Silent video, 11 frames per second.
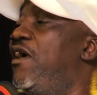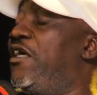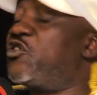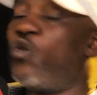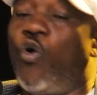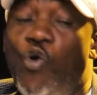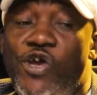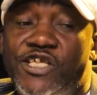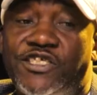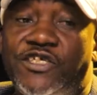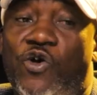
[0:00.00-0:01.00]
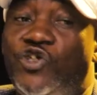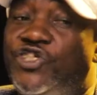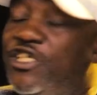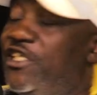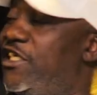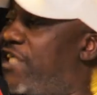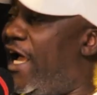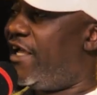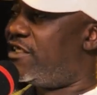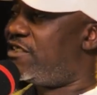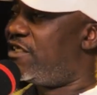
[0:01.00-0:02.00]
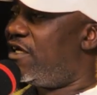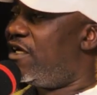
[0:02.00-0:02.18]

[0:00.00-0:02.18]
So who is coaching these guys?